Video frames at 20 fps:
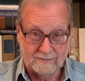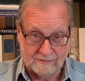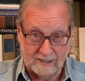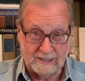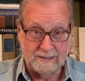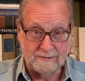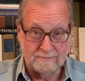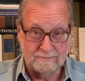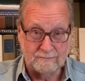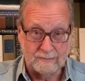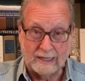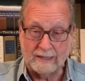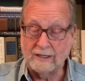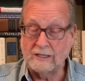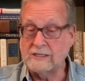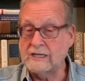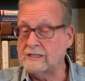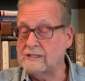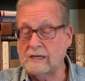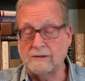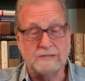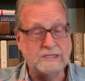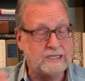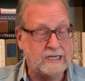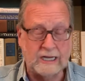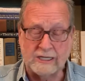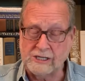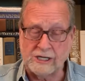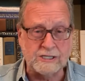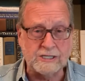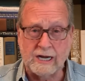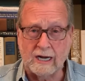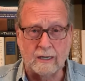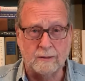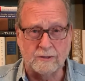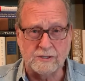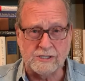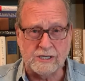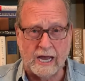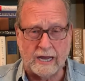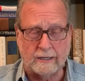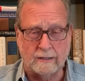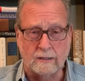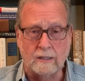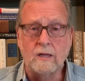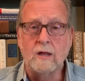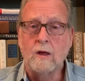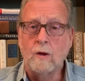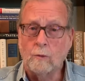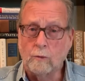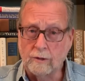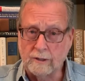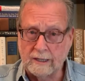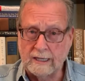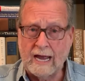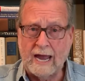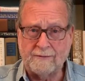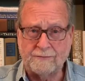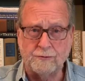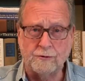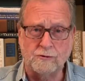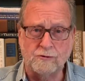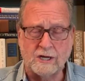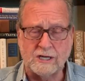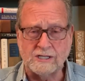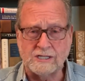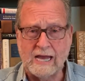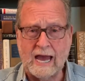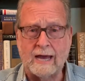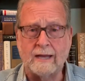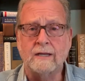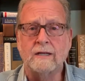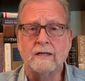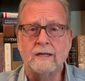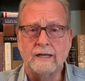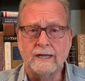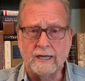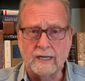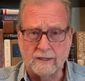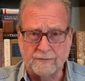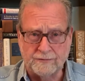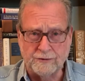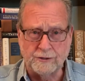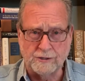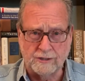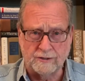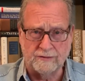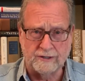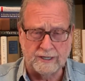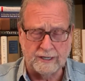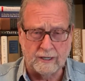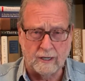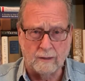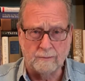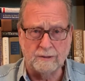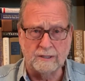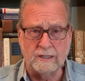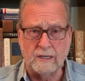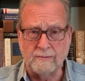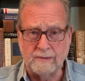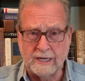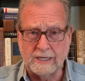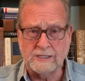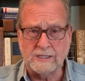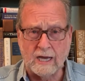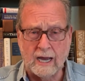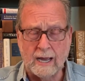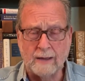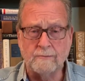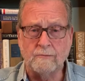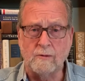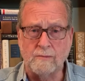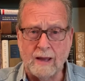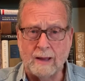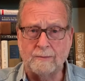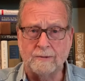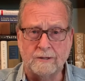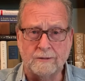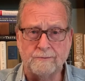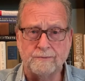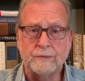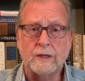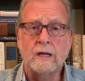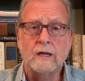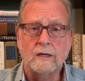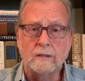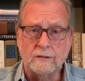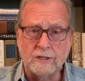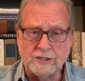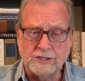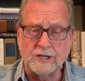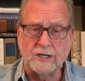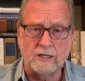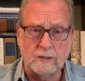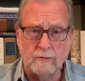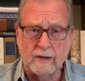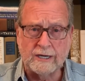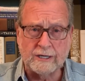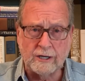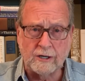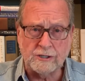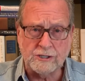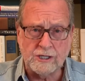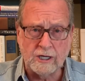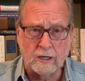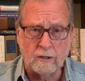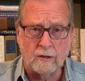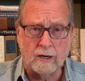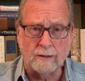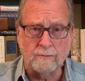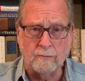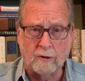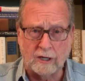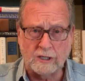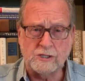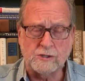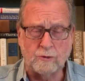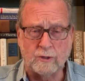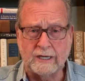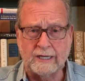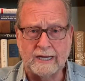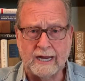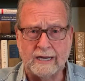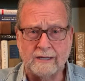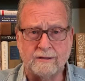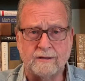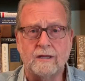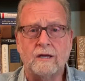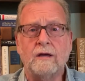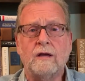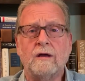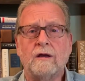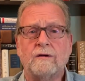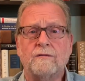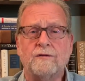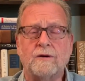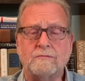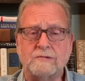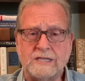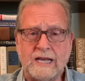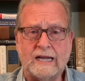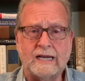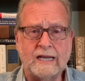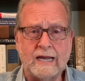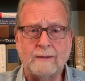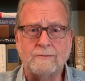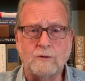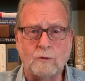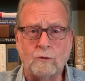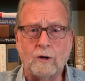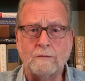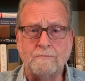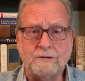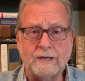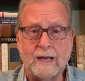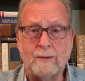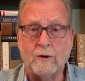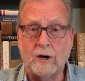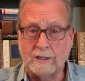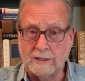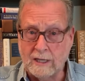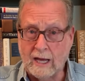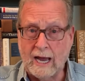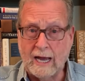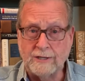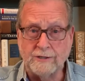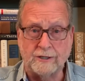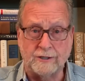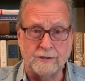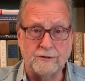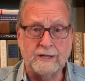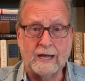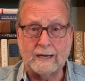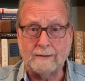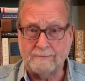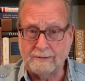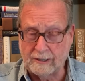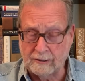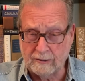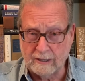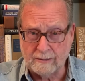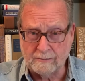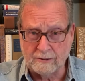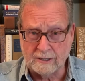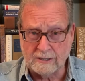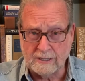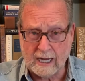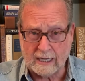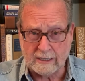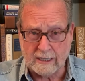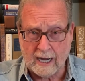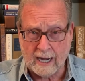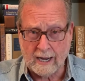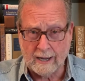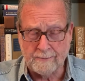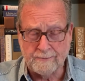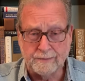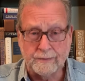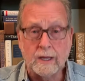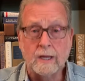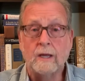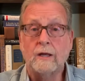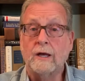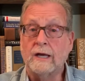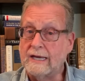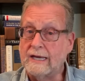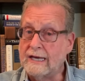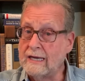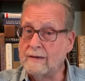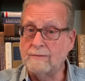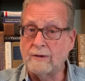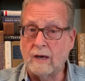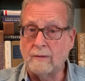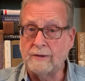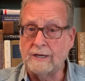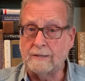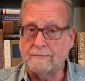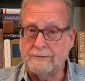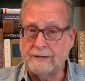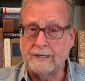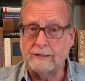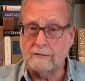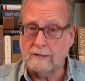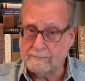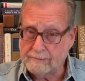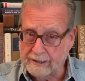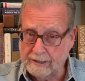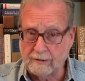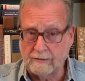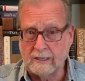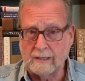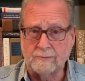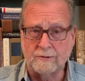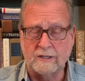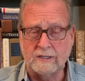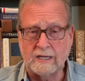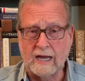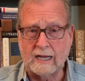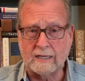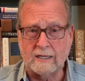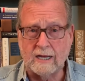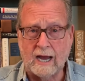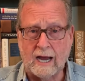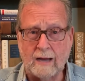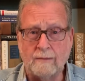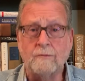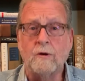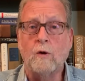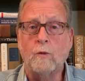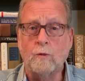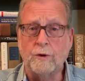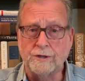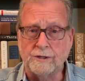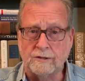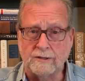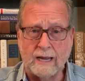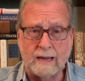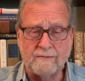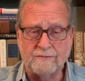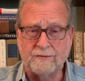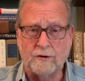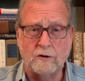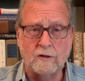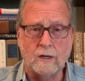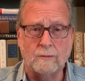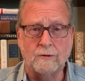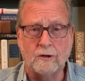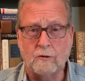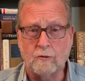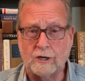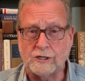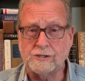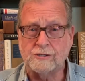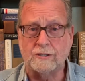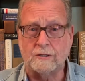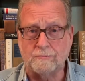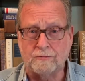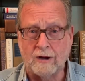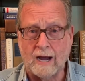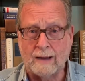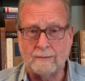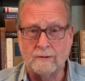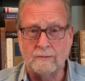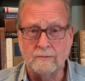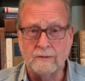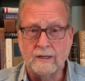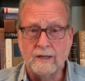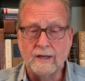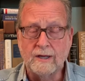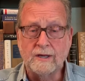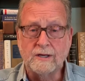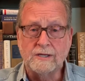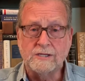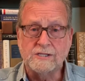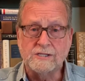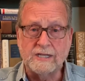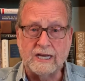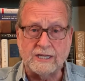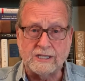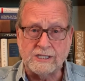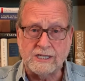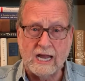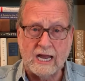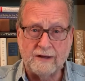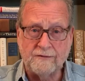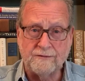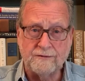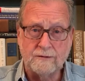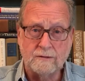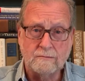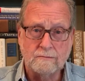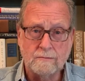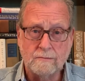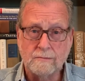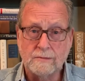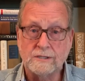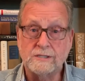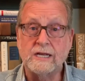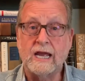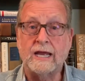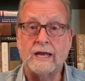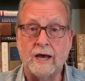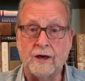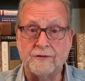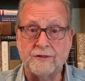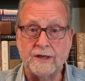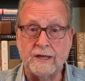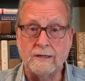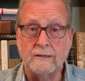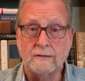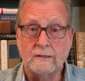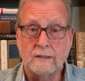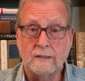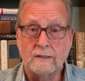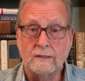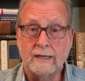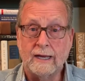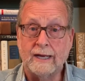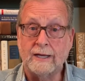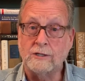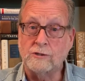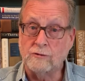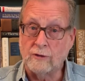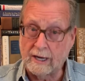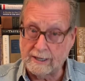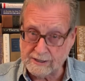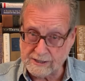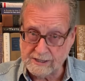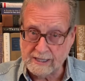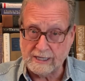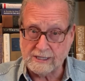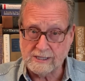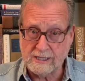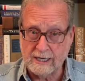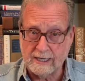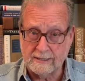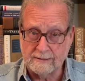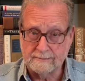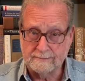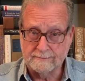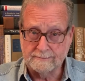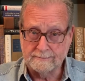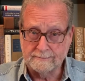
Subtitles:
See? And it's a terrible cycle. We're going to have to address that in a future video. But in the meantime, remember, listen to the radio show on March 28th from 10 a.m. to 1 p.m. online. You can do that at petergreenberg.com. Email me to peter@petergreenberg.com with your name, phone number, question, or problem. Stay safe, stay healthy, and try to stay sane.